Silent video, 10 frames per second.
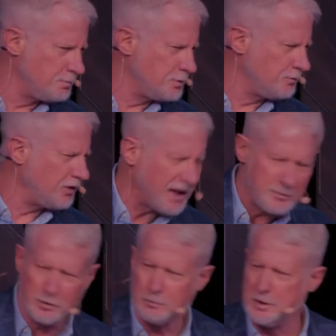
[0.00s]

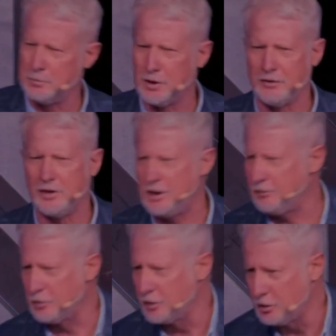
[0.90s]
vibrant people I've
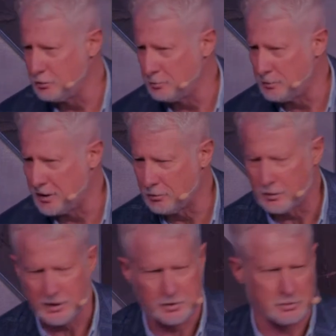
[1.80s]
ever known and met,
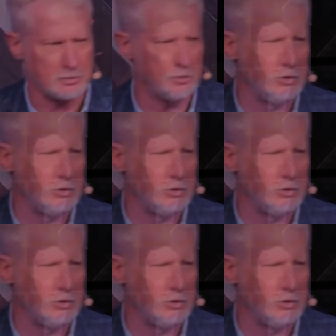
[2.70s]
Rachel.